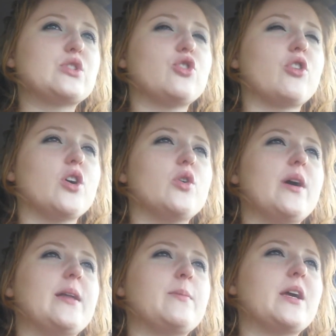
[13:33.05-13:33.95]
to grow
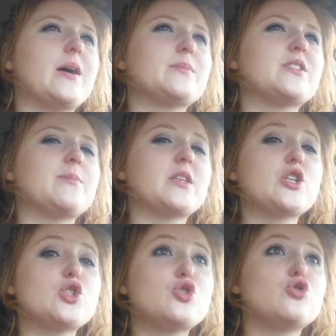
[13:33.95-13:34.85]
and become
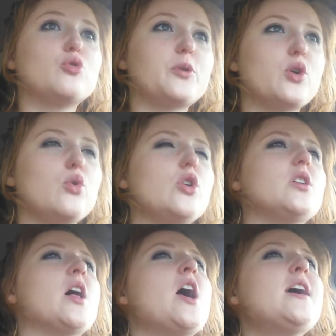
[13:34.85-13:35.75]
something super cool.